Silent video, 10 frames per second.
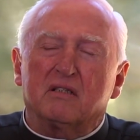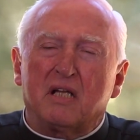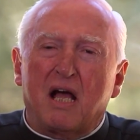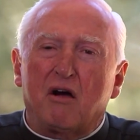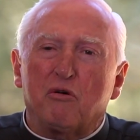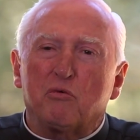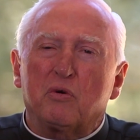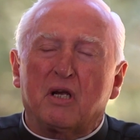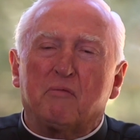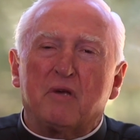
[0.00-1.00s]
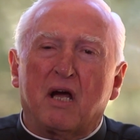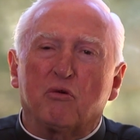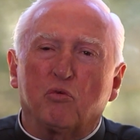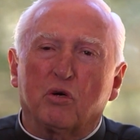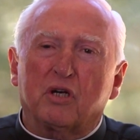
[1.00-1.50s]
now when I'm
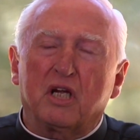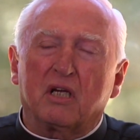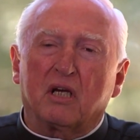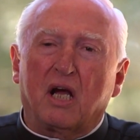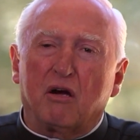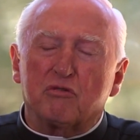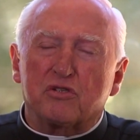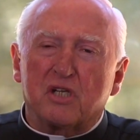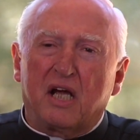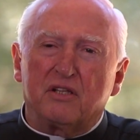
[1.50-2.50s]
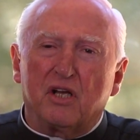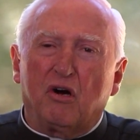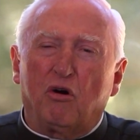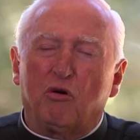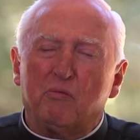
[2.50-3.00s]
not working outside the
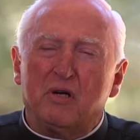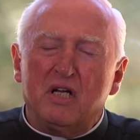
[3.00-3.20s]
home